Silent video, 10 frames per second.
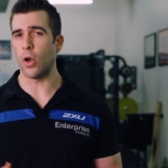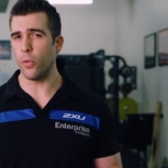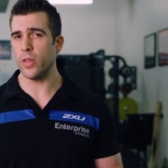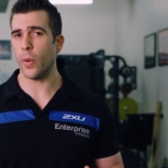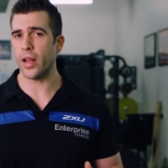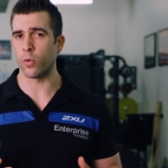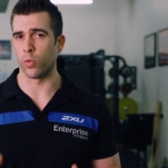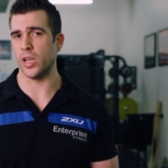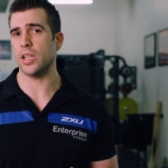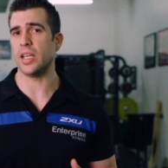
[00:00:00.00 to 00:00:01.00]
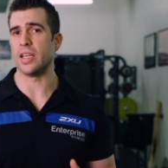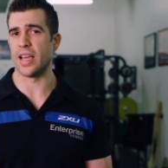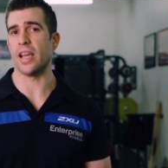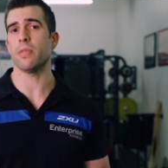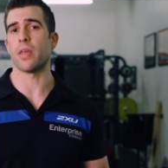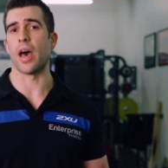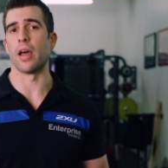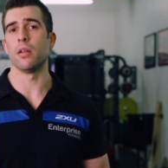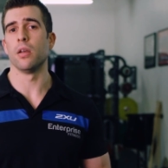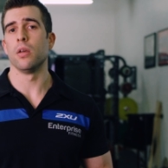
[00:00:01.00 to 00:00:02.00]
only way to really get
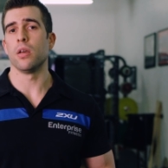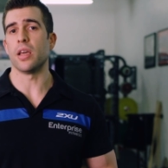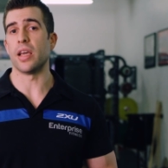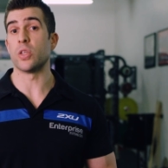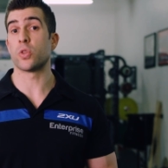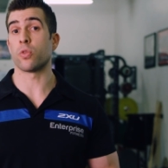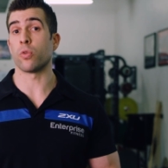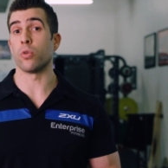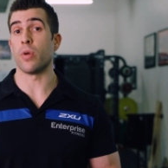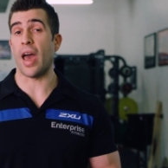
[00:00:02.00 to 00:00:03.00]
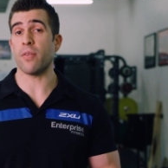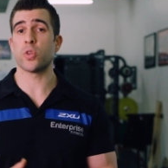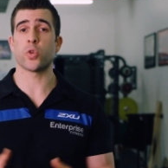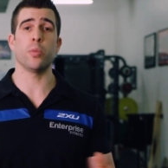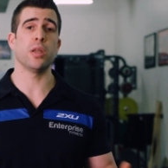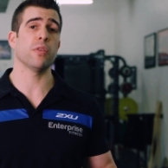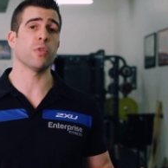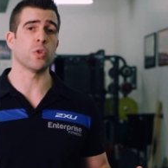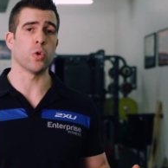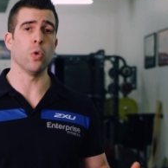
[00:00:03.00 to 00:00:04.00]
that is through having so many
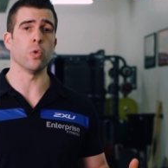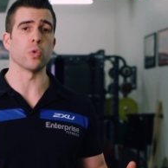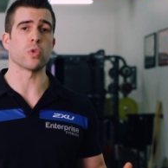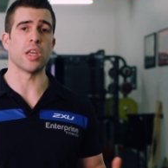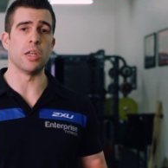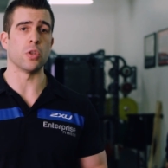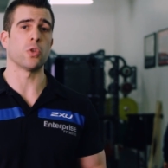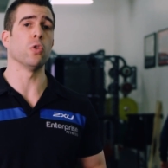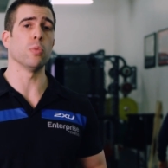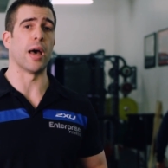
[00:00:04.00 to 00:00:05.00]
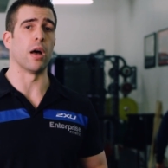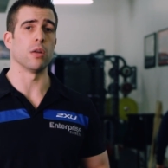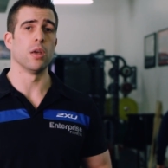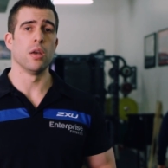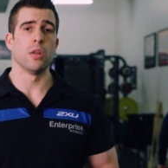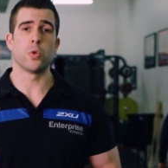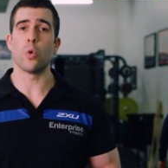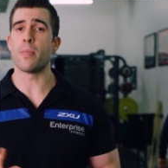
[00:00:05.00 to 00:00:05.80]
different tools in your tool belt. To a